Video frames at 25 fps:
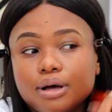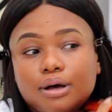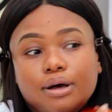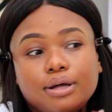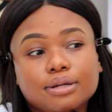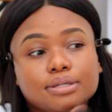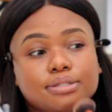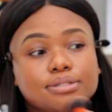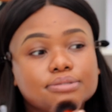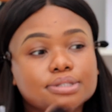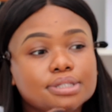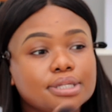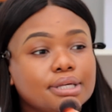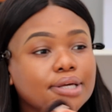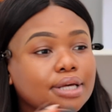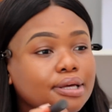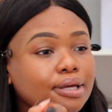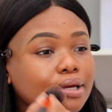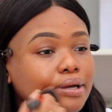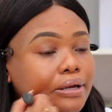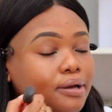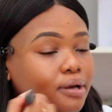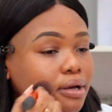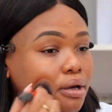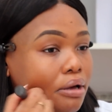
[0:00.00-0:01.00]

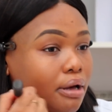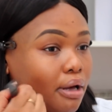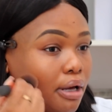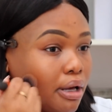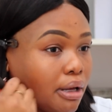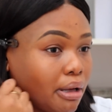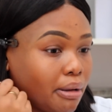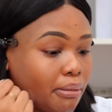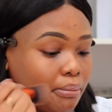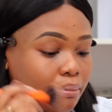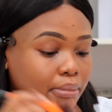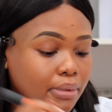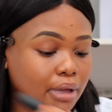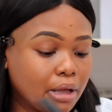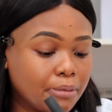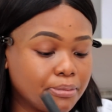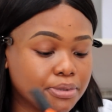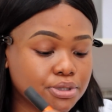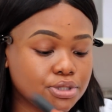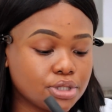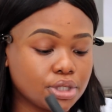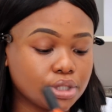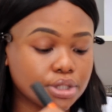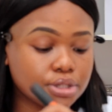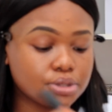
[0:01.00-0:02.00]
Honestly, I'll be
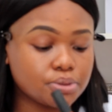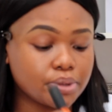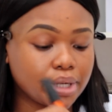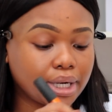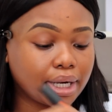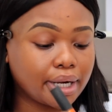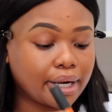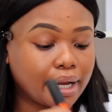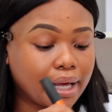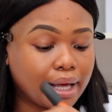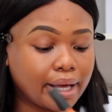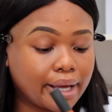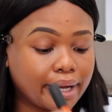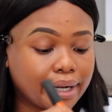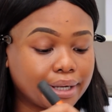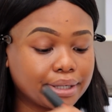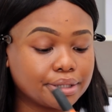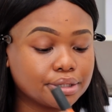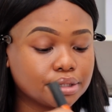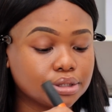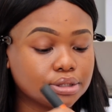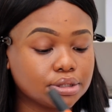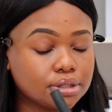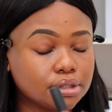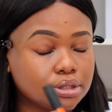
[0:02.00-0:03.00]
turning
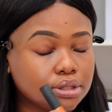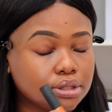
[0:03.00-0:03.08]
29.